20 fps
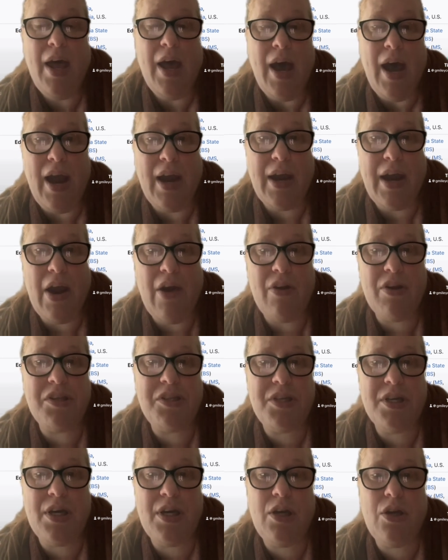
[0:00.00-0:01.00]
I
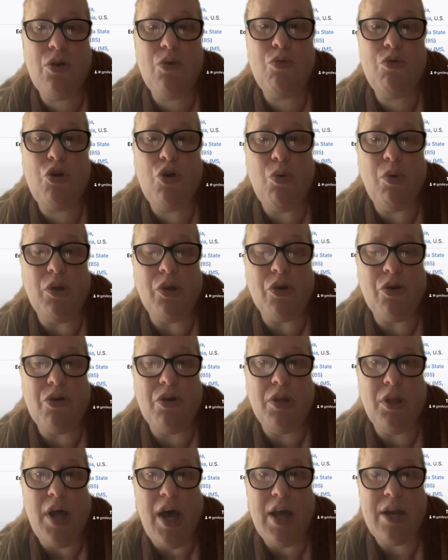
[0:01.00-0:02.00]
guarantee you will learn
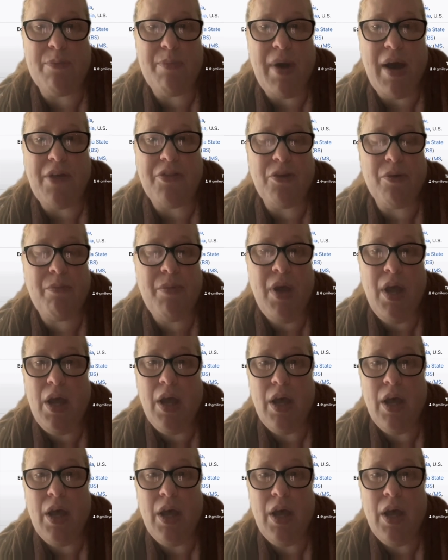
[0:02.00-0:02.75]
a lot about them.